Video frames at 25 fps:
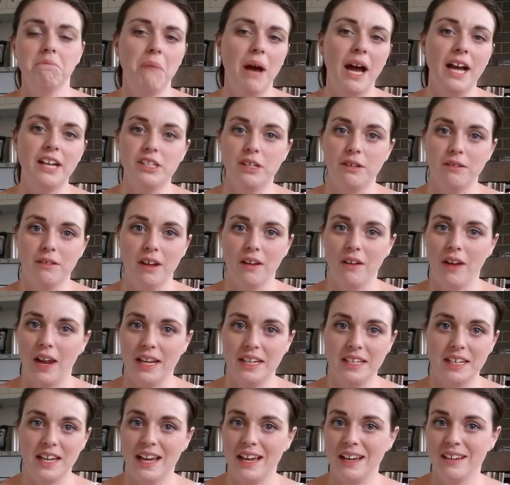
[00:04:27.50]
I don't know, like
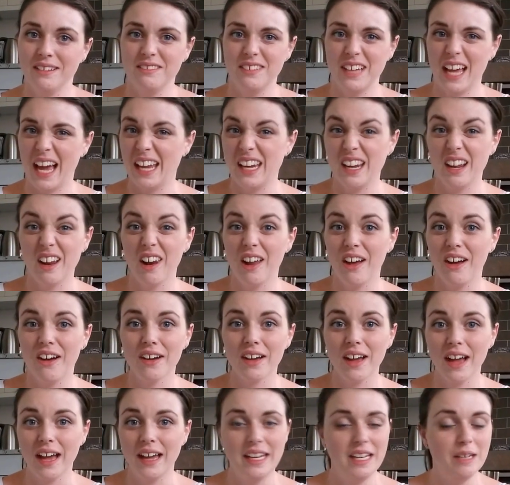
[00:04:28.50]
9
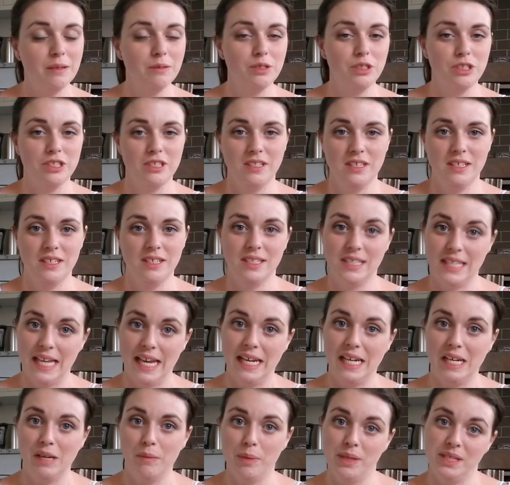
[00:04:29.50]
o'clock, and it was just
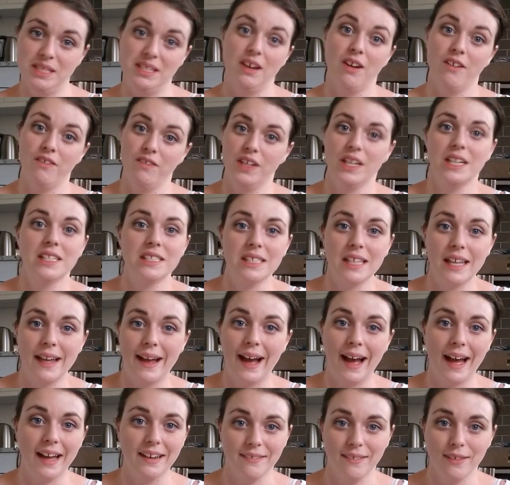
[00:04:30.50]
insanely busy. Obviously I
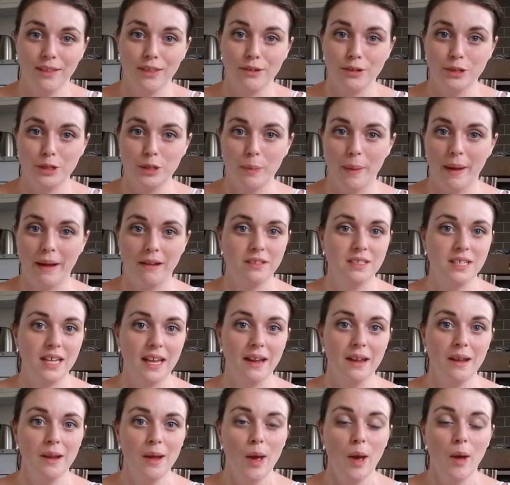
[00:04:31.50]
hadn't thought about
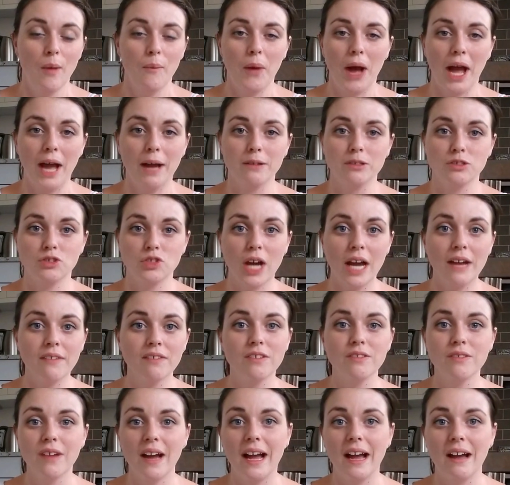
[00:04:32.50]
it, but I was
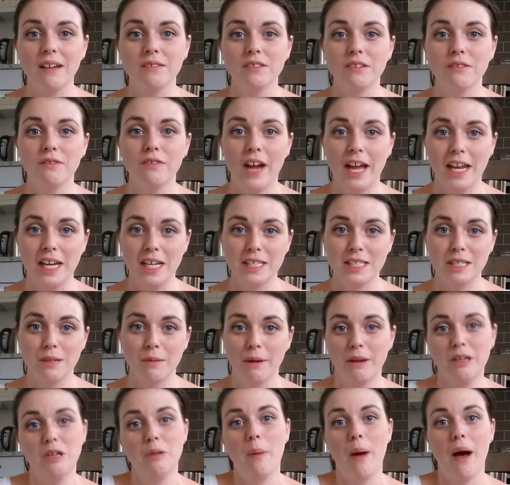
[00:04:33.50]
driving around, finding
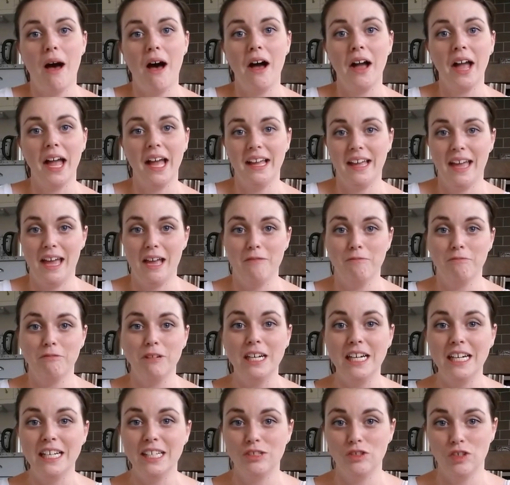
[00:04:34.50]
somewhere to park and getting
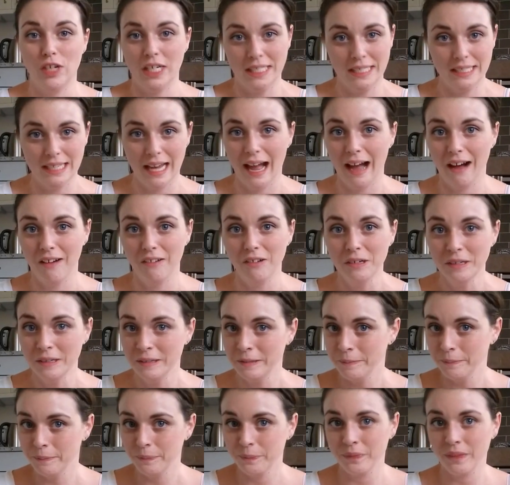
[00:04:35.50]
really stressed out.
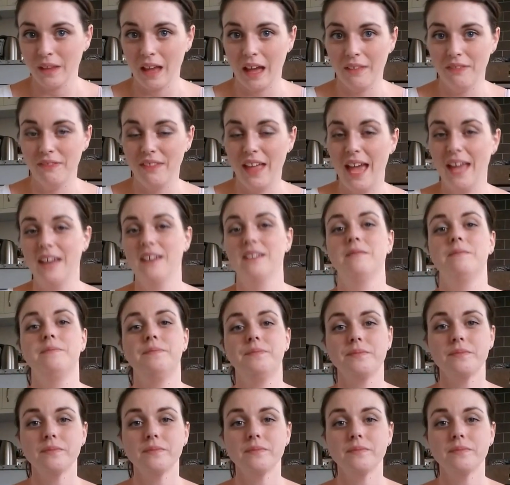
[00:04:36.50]
And then